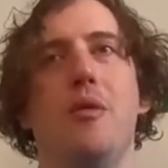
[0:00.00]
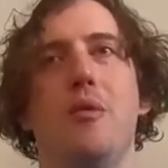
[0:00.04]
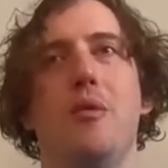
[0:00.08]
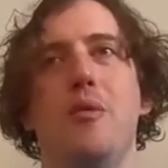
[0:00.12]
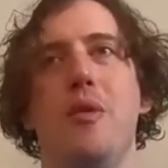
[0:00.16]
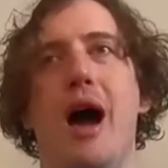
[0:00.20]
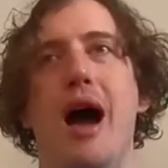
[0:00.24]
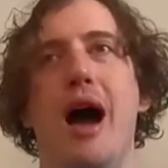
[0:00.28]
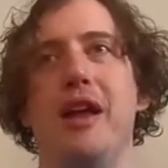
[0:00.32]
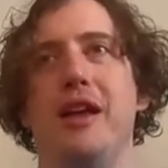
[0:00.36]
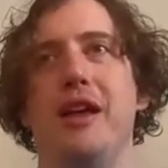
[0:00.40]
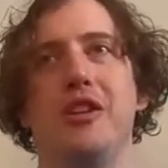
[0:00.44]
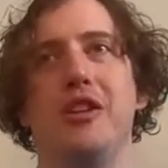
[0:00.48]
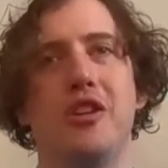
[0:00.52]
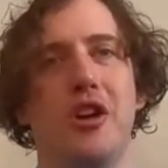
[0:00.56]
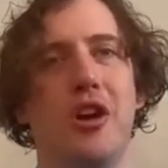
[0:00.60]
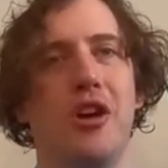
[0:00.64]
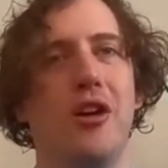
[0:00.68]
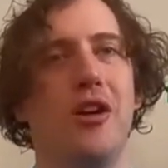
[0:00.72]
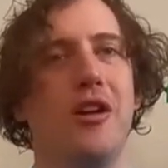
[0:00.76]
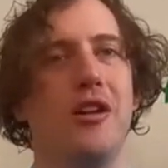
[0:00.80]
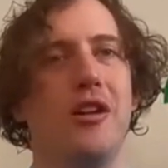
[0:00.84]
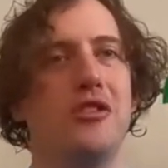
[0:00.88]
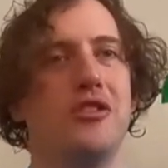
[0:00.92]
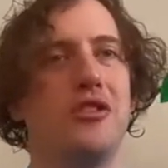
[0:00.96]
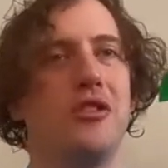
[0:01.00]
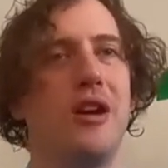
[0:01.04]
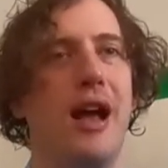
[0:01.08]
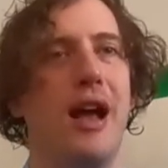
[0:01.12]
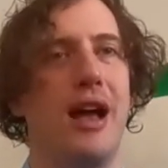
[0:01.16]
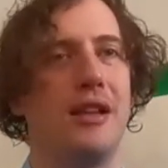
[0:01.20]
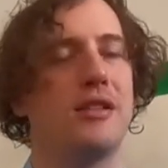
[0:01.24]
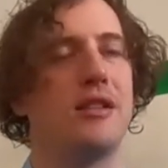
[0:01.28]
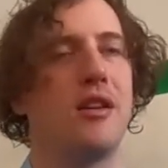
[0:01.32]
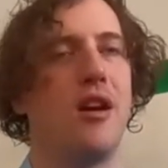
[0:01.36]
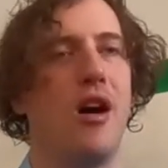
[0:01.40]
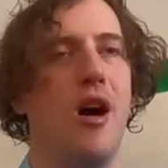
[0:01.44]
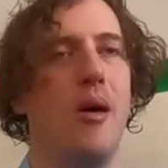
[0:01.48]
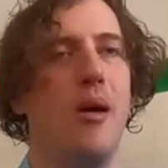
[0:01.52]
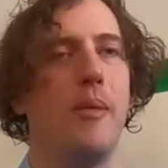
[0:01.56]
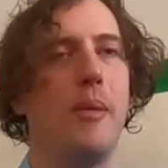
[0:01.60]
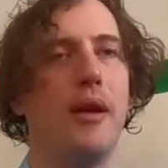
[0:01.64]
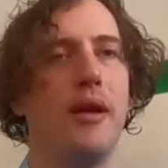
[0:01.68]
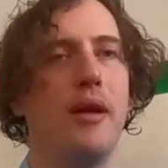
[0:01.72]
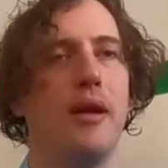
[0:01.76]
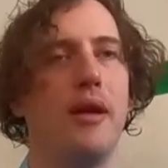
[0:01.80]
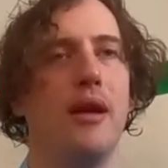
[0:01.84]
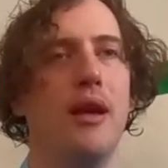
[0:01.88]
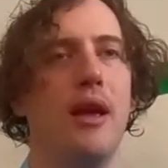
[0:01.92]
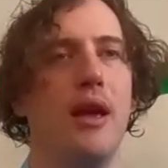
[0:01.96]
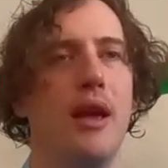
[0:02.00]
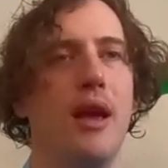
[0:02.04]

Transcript: not encouraged or as common.